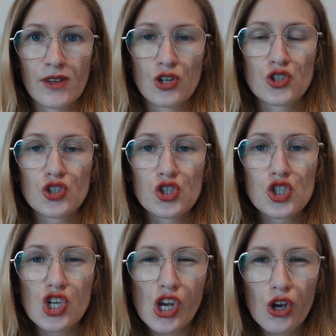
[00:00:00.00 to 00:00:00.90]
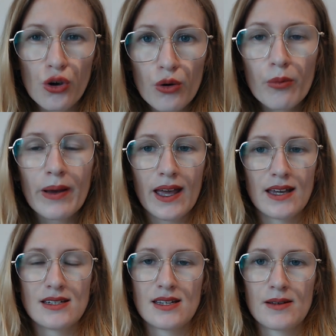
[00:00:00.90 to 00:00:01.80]

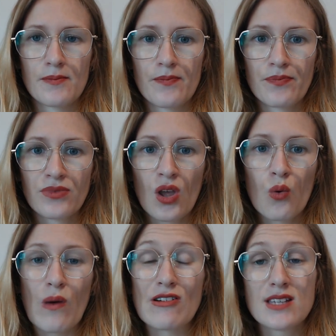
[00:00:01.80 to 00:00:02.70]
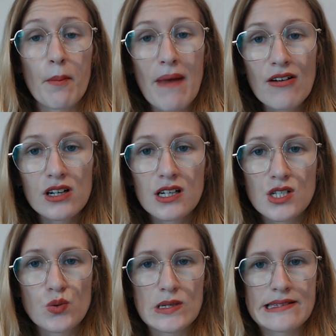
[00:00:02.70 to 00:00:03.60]
Stupid. Whereas
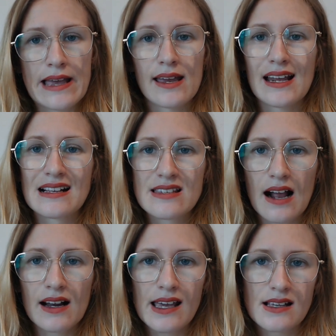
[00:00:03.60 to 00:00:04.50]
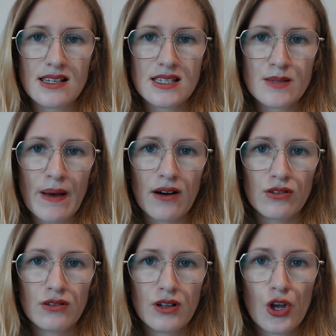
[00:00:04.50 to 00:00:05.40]
Americans would say it exactly as it's spelled.